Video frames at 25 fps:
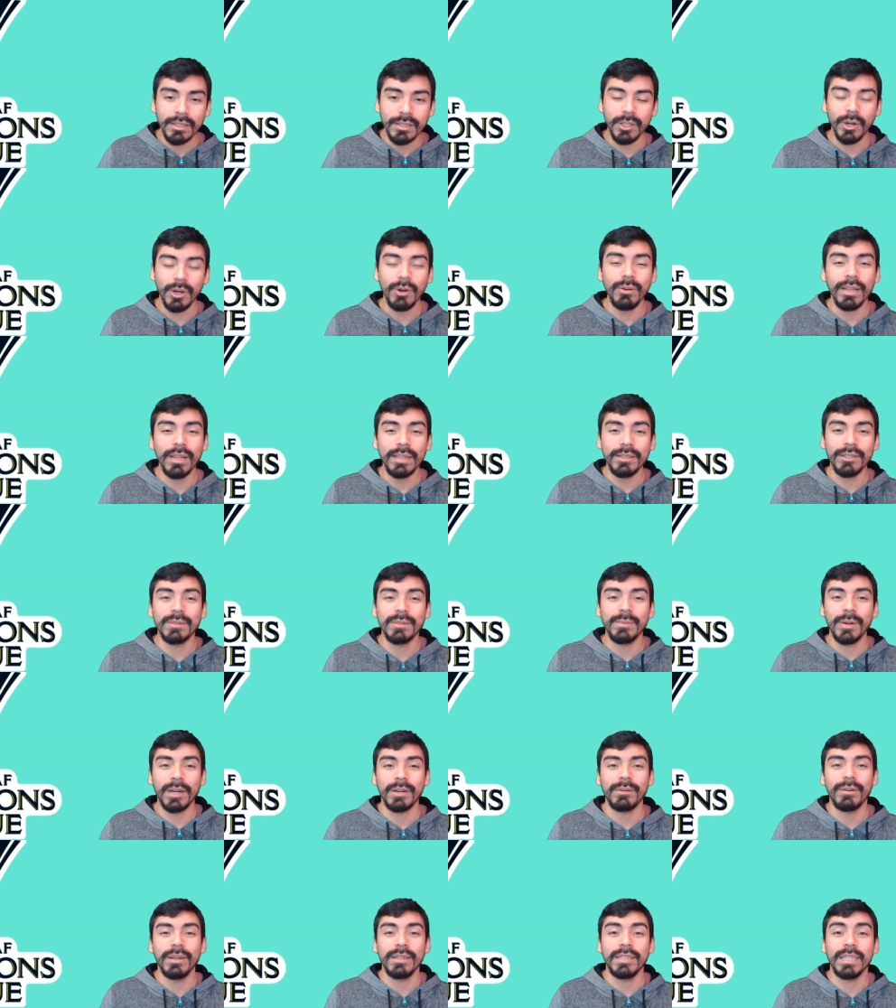Don't let this
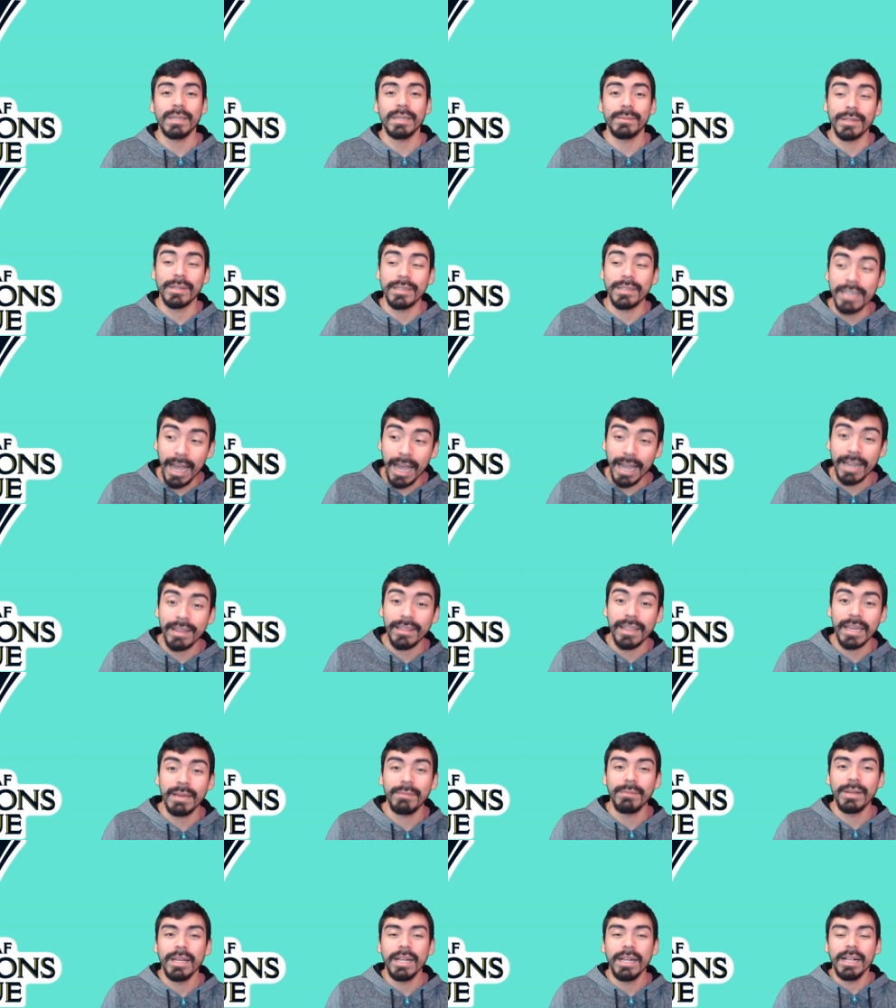Monterrey team attack
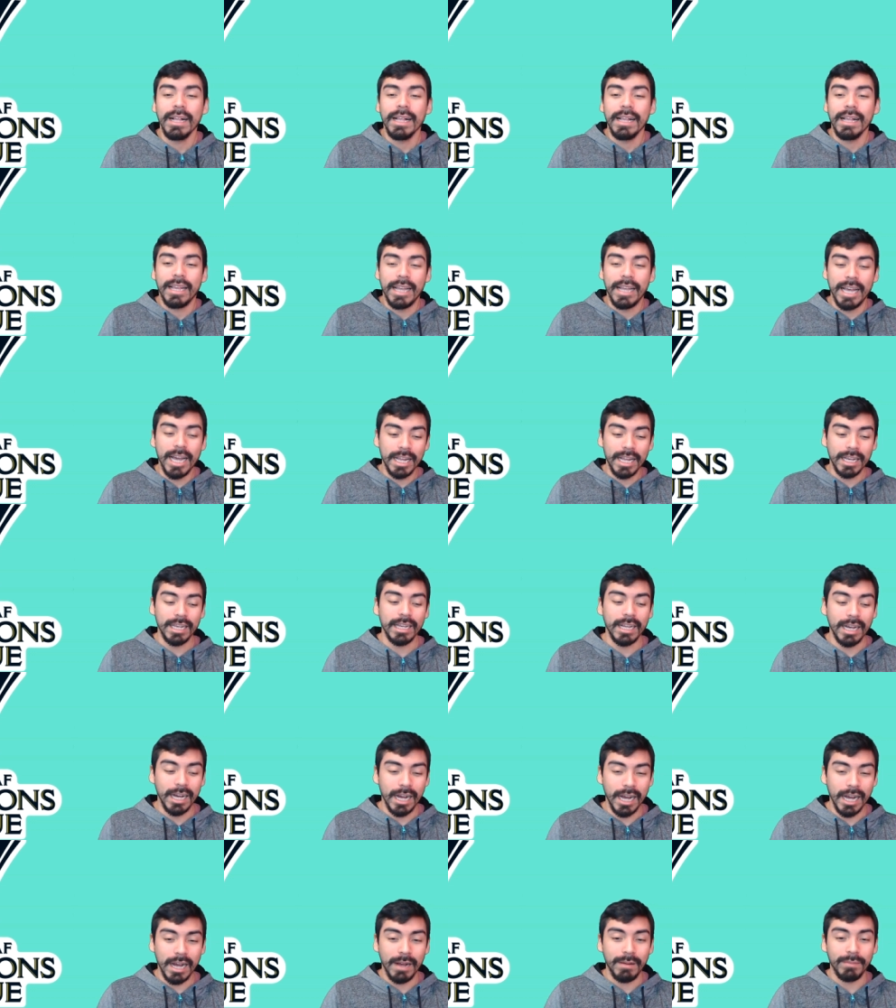them. And
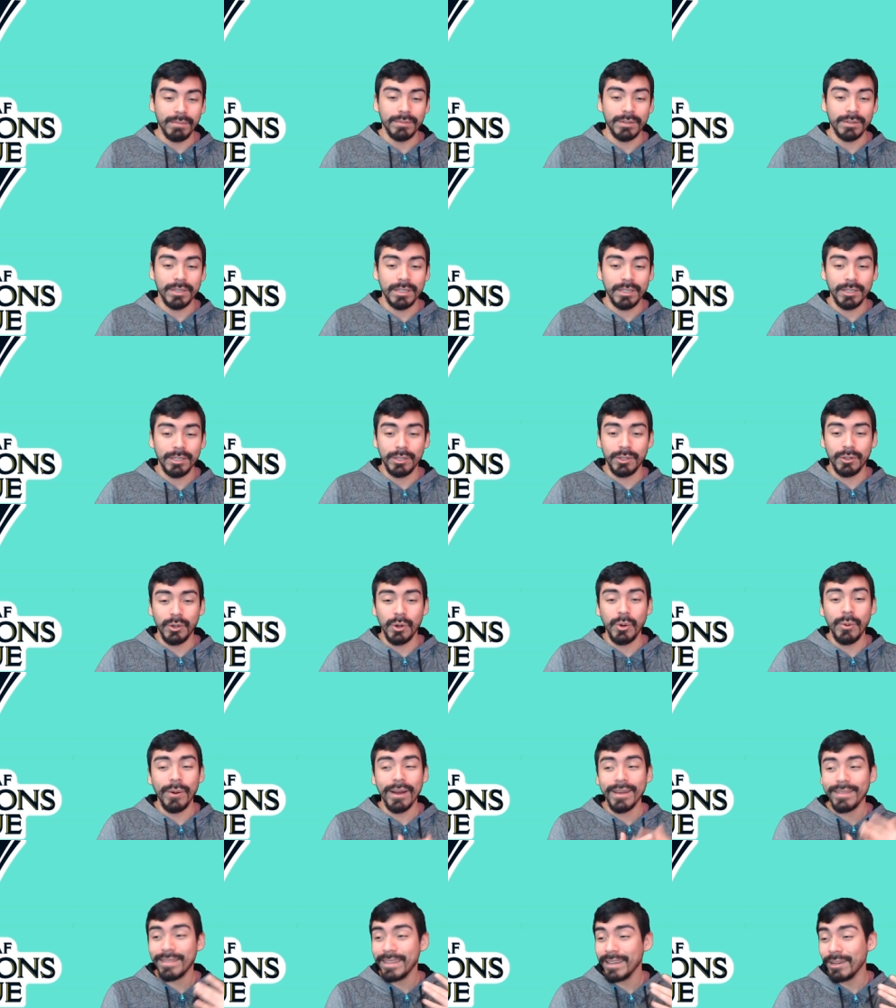um,
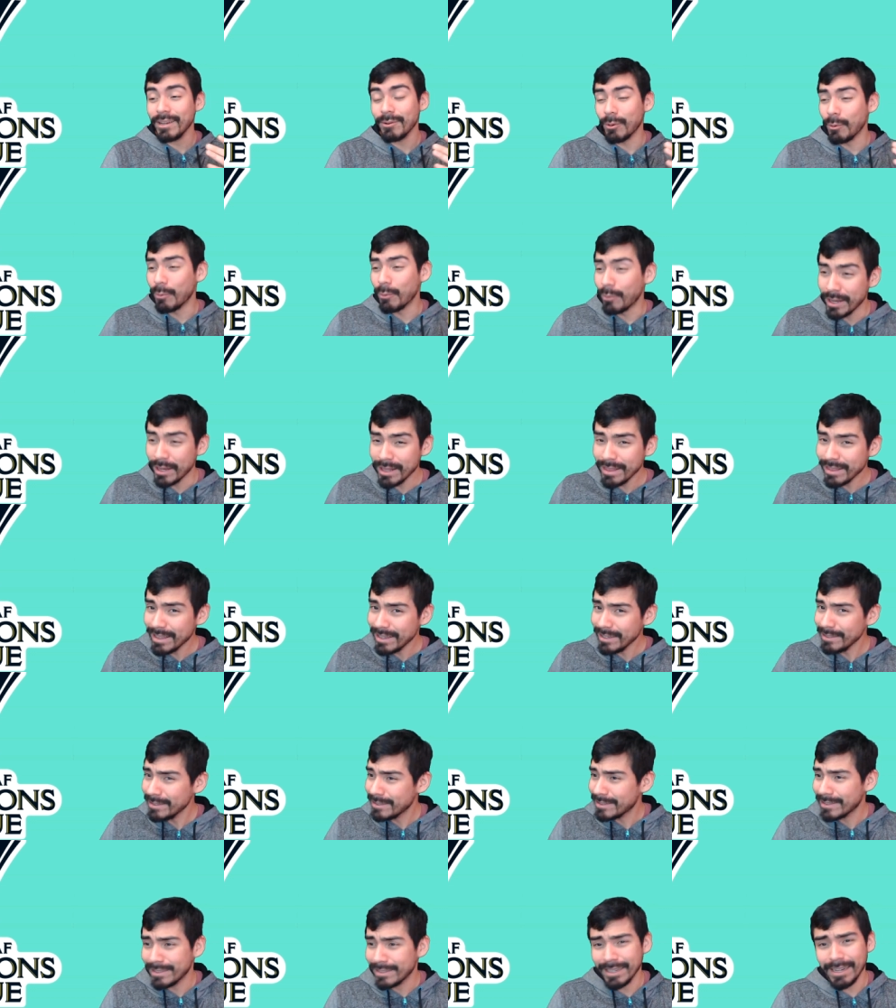who I think will win
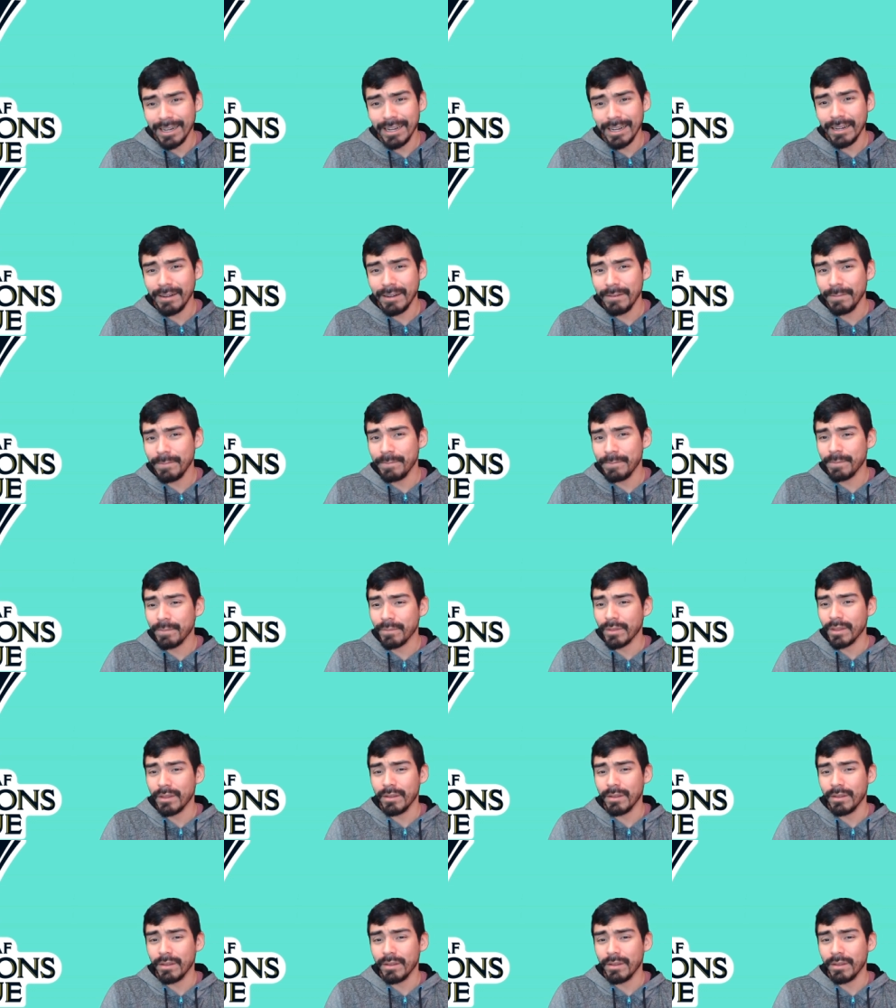this, um,